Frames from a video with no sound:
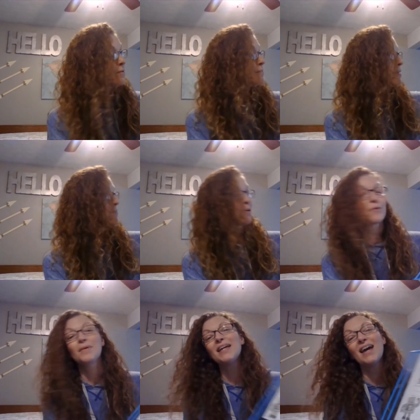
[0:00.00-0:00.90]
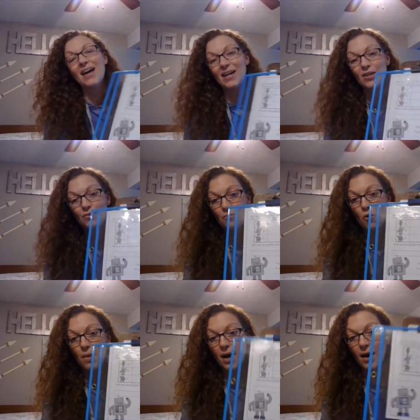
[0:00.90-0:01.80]
Remember, we had
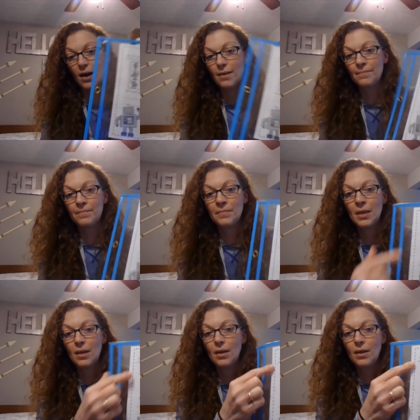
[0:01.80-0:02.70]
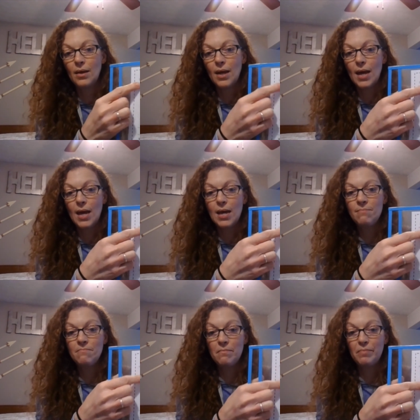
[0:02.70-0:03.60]
robot
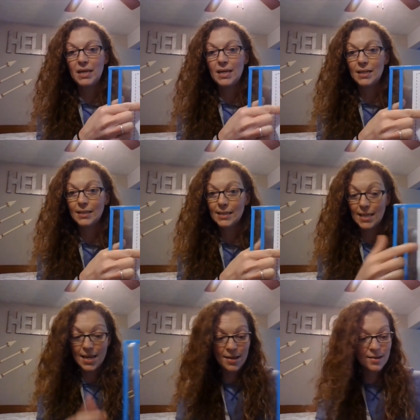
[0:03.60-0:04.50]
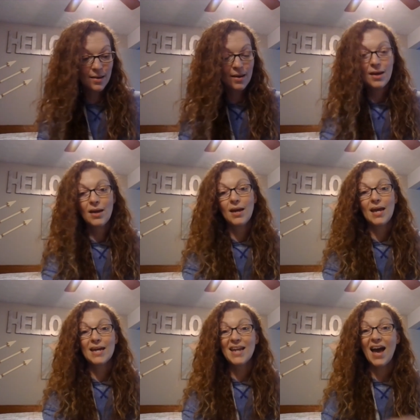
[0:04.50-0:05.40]
A, B, and C,
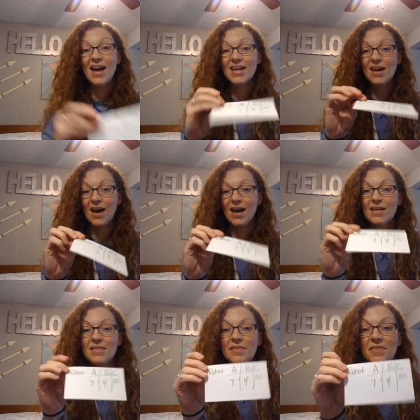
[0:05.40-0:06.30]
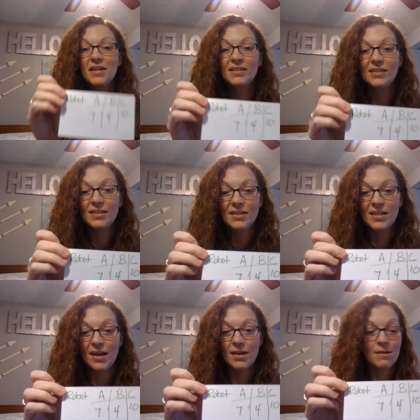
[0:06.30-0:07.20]
and I got this
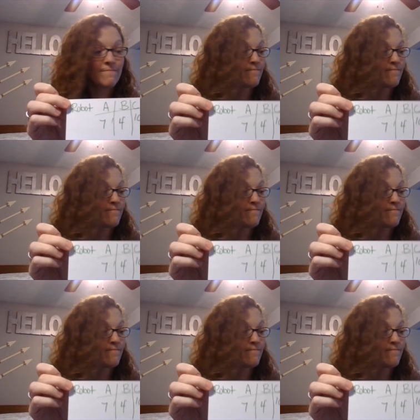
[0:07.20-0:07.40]
data